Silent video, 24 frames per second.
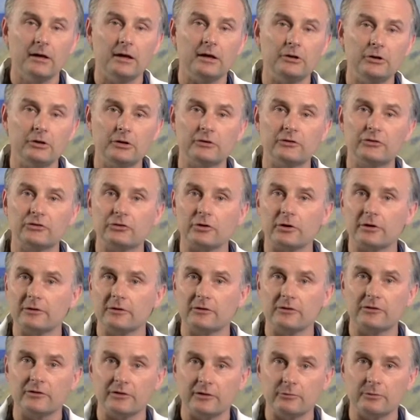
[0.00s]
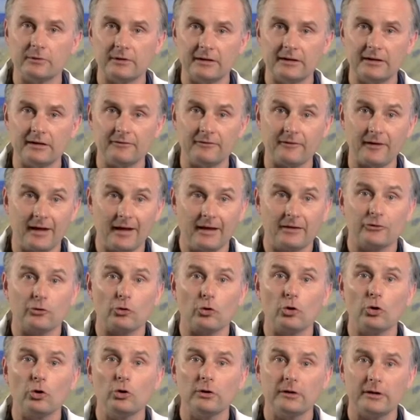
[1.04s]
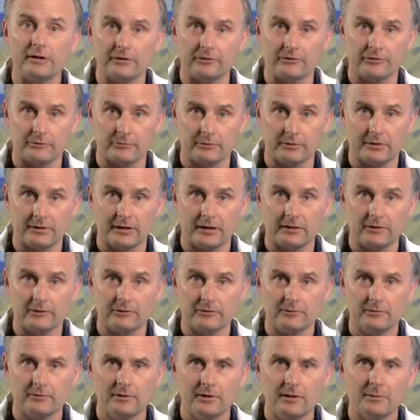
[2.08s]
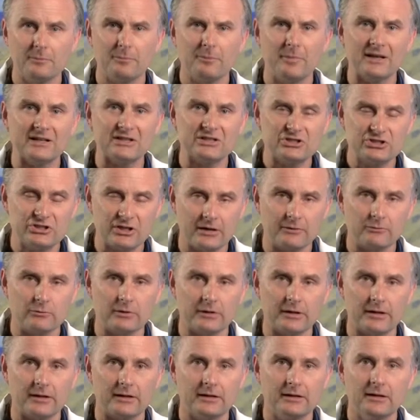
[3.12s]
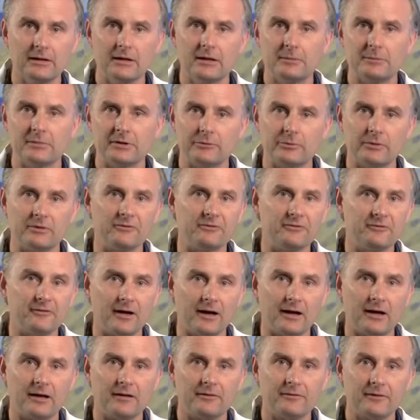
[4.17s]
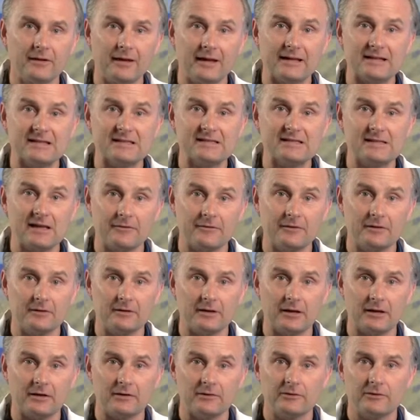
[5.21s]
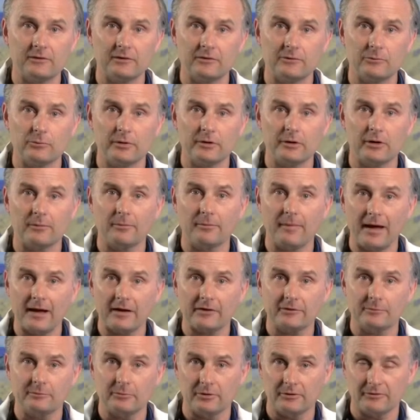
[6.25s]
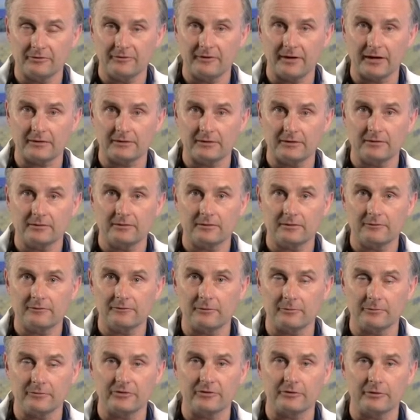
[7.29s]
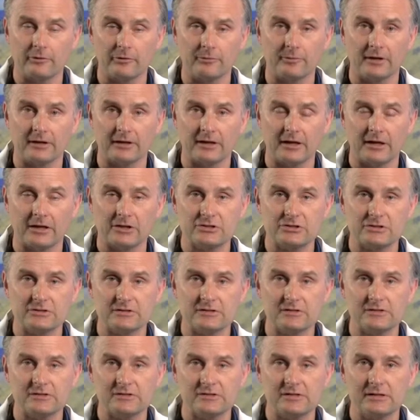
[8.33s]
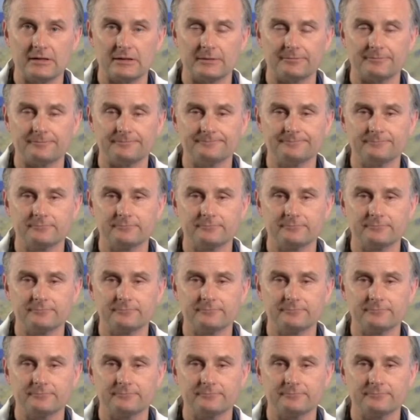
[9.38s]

And you can start to see relief as early as 3 days. But generally, between 5 and 7 days is when our maximal effect from steroid medications is seen.